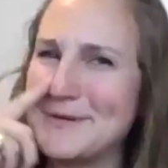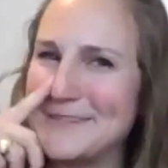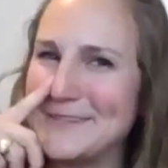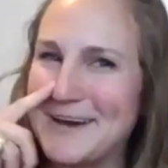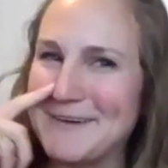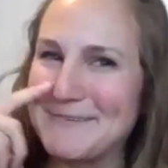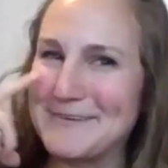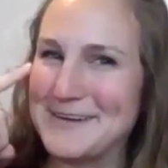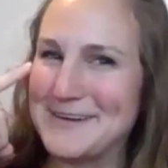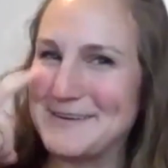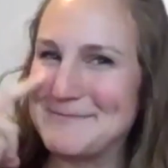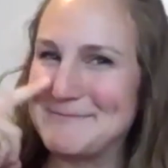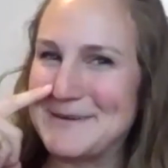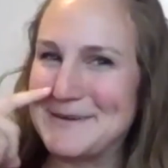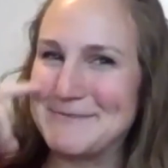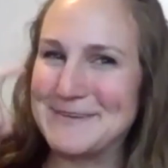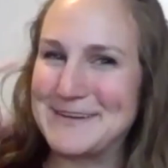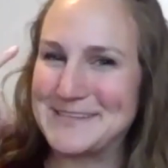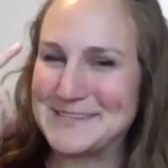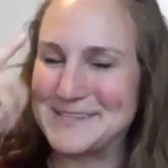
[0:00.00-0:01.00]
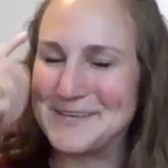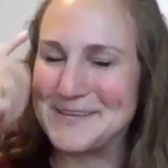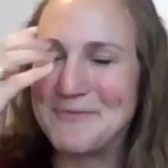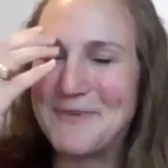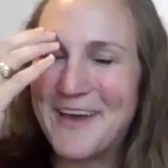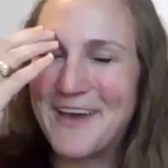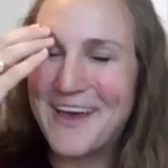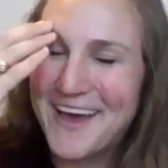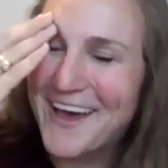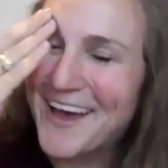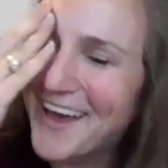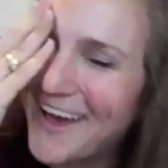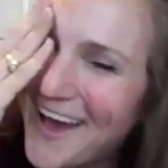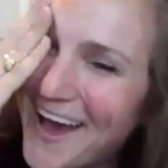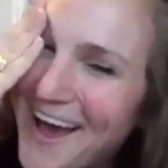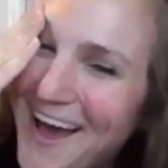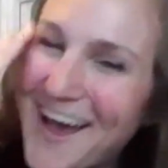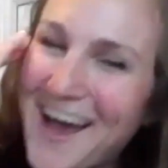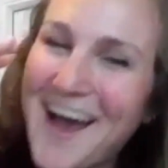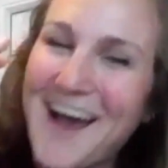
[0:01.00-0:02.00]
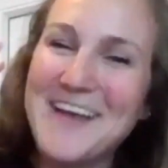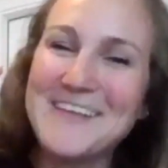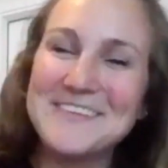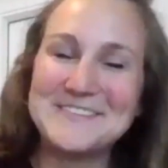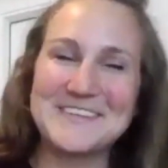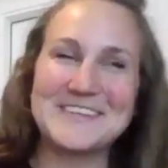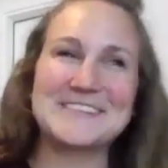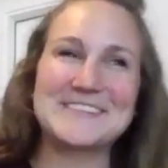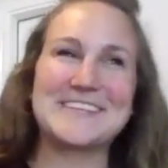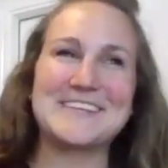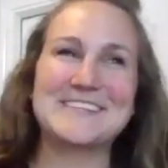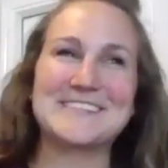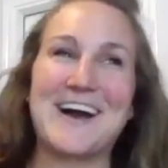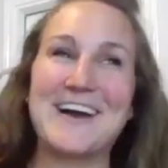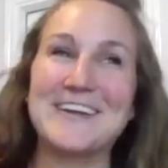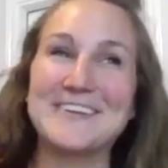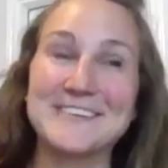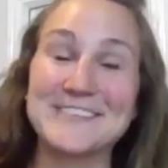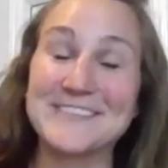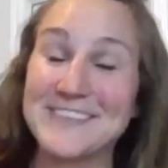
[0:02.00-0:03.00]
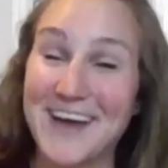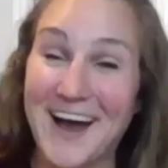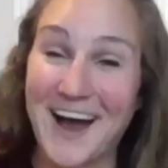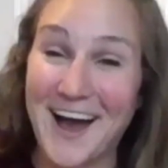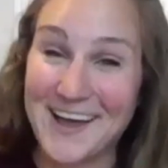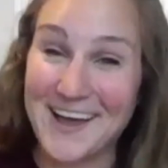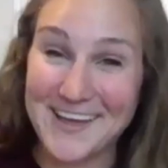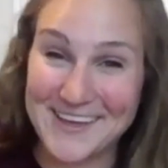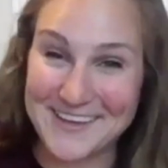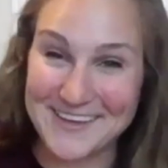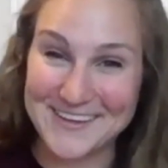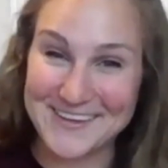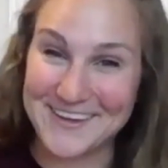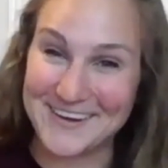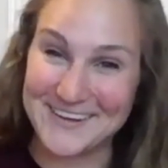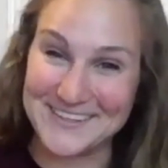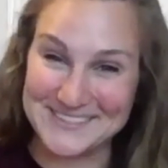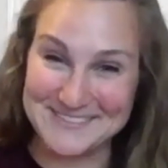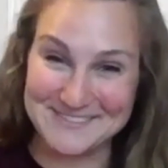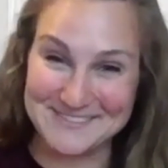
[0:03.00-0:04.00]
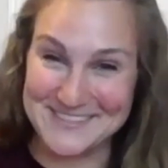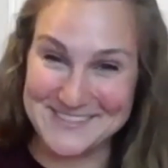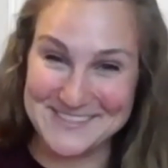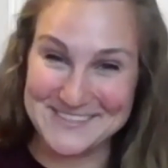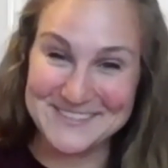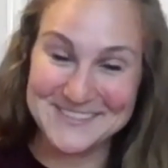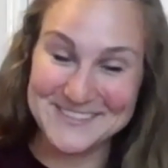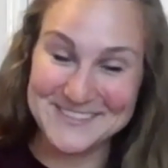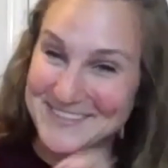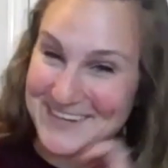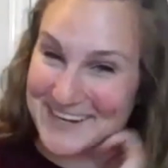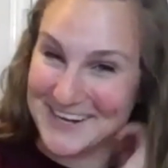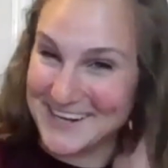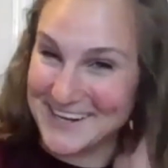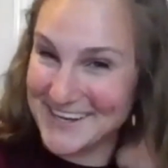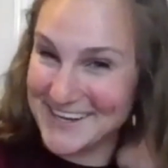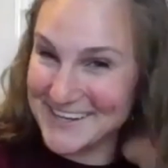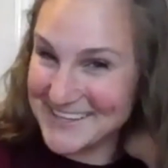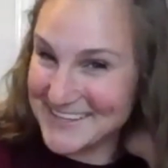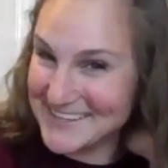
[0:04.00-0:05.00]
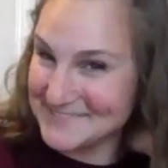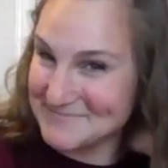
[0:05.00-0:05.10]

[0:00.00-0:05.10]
that one on my resume just because I wasn't great at it,